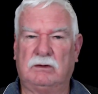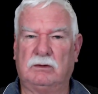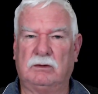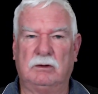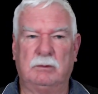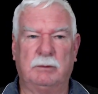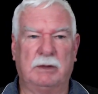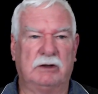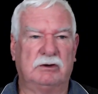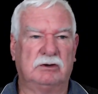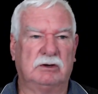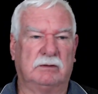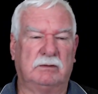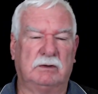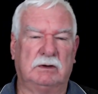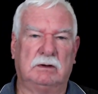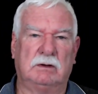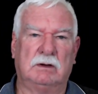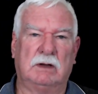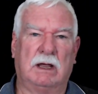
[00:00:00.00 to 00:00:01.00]
too much of
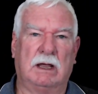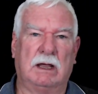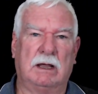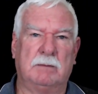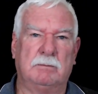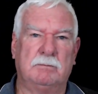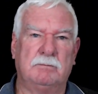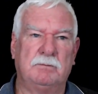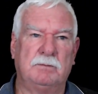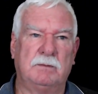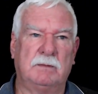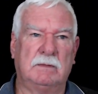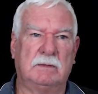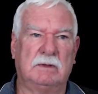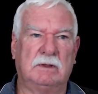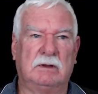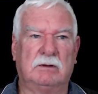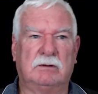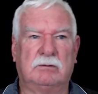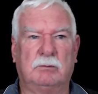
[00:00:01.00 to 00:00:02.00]
it,
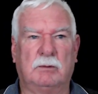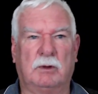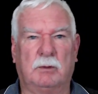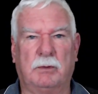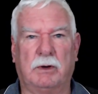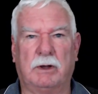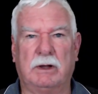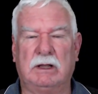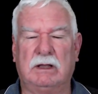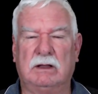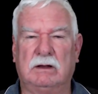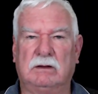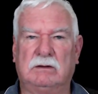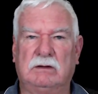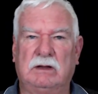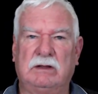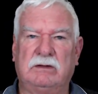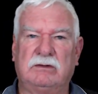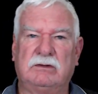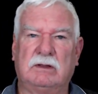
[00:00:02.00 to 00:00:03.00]
that's my body can
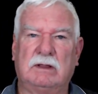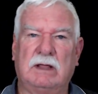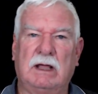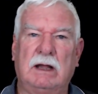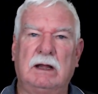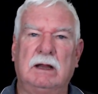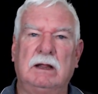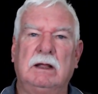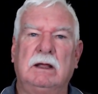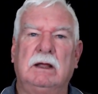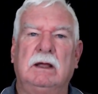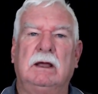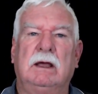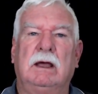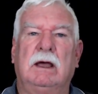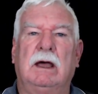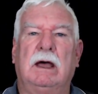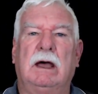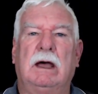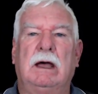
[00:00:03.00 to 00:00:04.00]
attest to that,
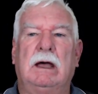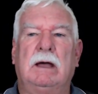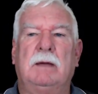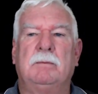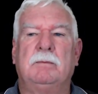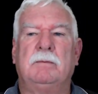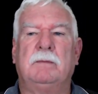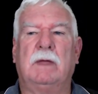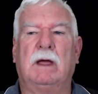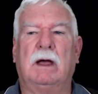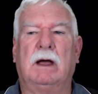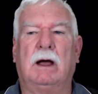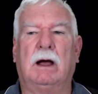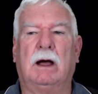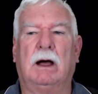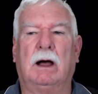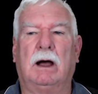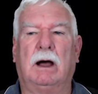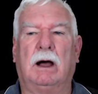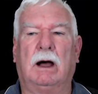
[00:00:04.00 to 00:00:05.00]
I
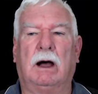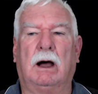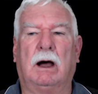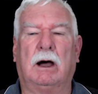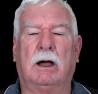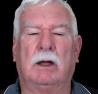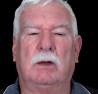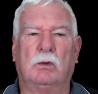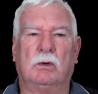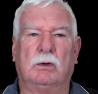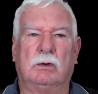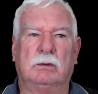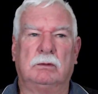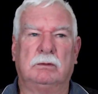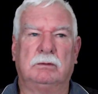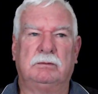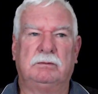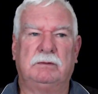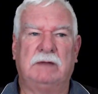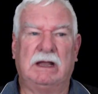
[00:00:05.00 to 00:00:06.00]

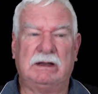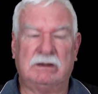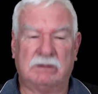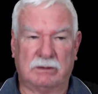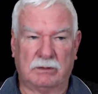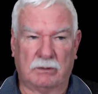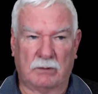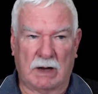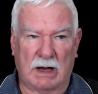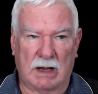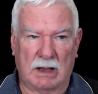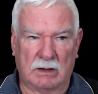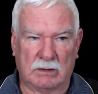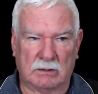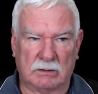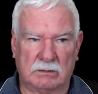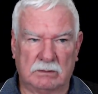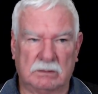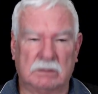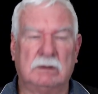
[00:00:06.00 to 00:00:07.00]
will get to the
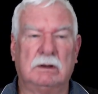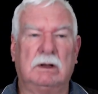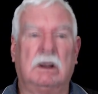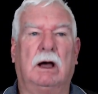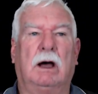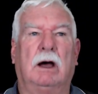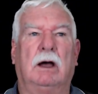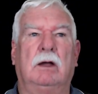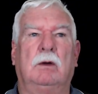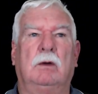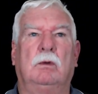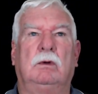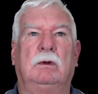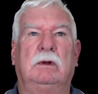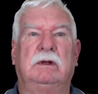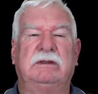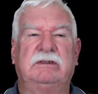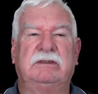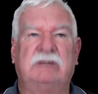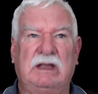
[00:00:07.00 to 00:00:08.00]
ground, I
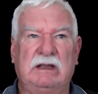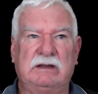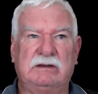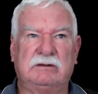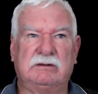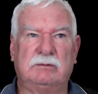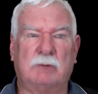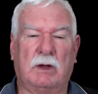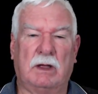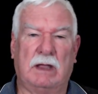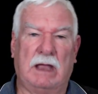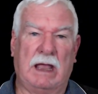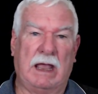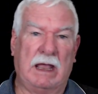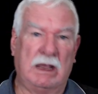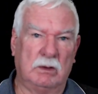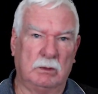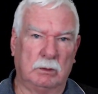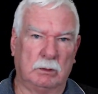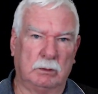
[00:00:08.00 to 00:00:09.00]
will assess my
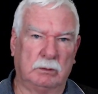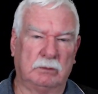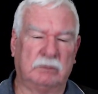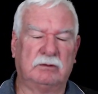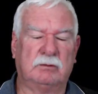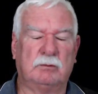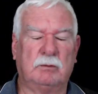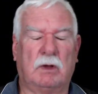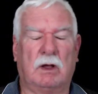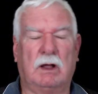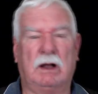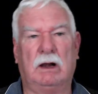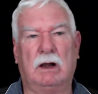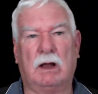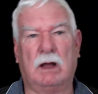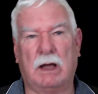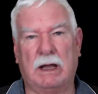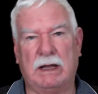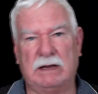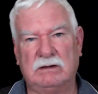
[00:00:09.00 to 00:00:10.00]
angles, my
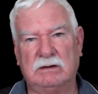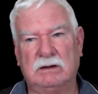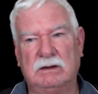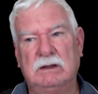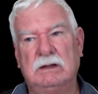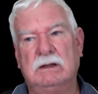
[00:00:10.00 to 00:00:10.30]
light,